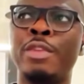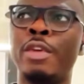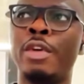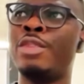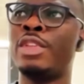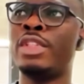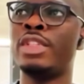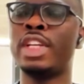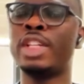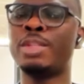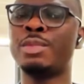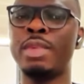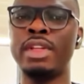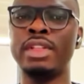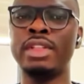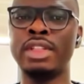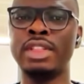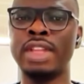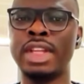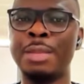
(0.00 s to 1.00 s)
office
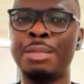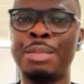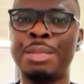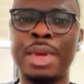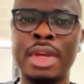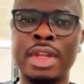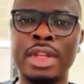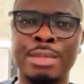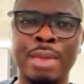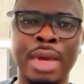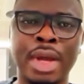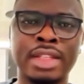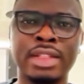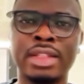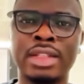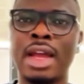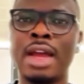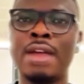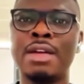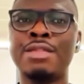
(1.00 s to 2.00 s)
expenses, I paid my
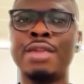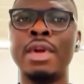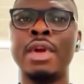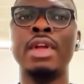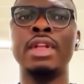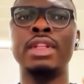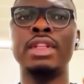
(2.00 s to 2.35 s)
staff.